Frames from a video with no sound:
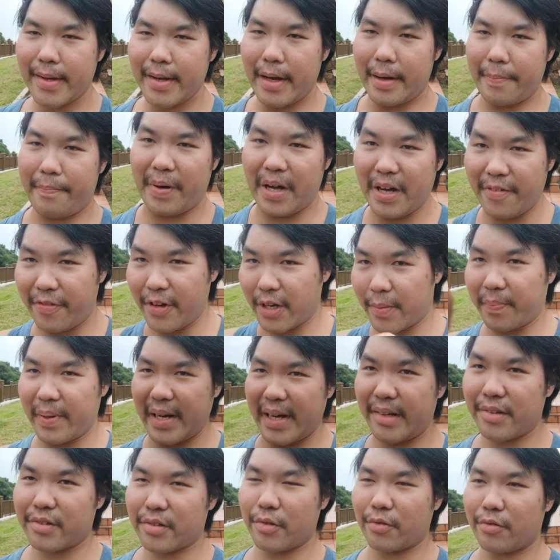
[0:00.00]
A perfect
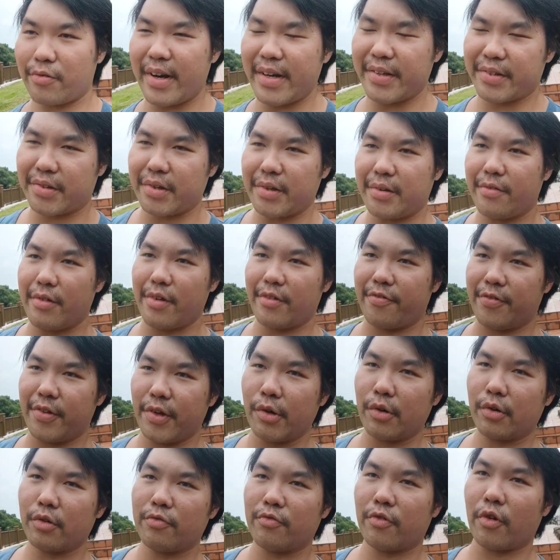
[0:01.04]
place to rest and
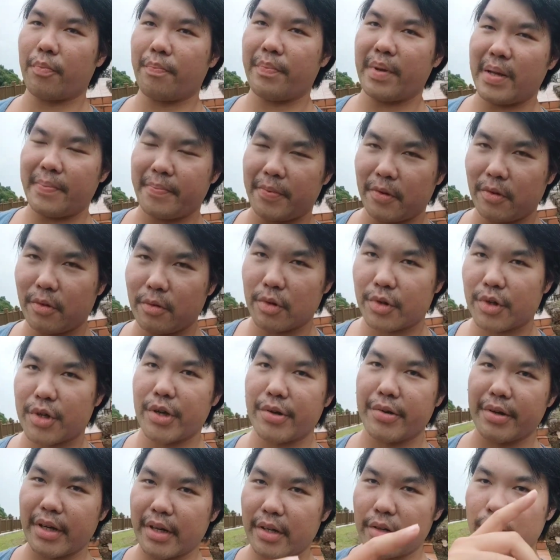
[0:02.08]
refuel for people
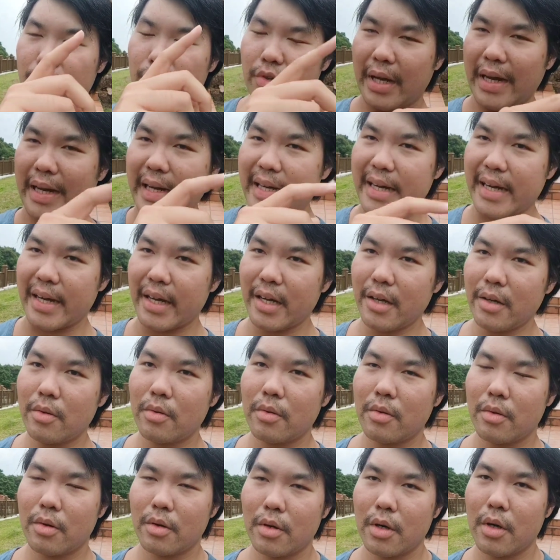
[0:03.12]
going to India
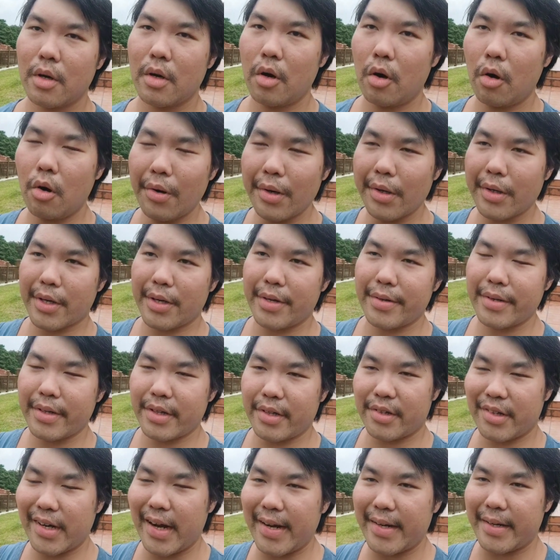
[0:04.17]
or going to
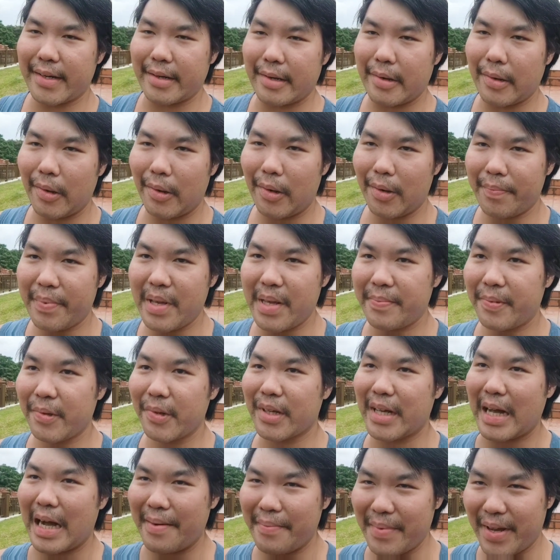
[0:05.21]
China, or people
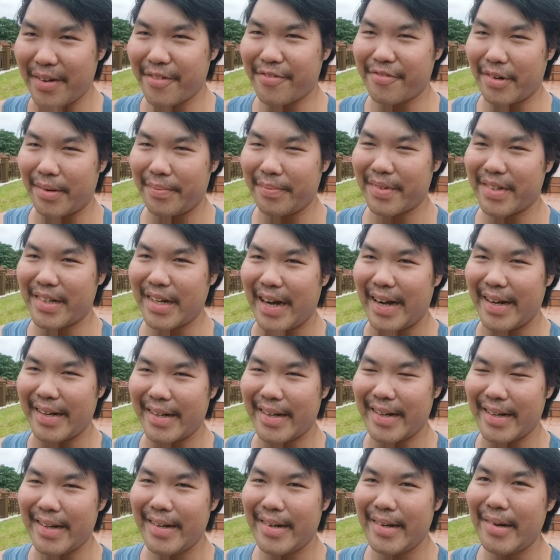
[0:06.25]
coming from
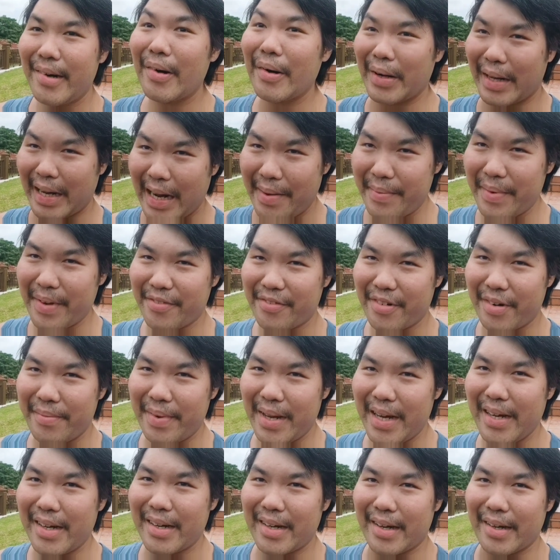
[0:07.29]
China or coming from
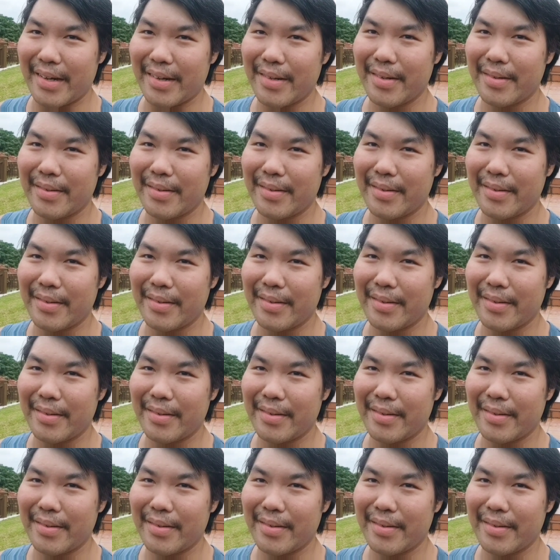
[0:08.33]
India.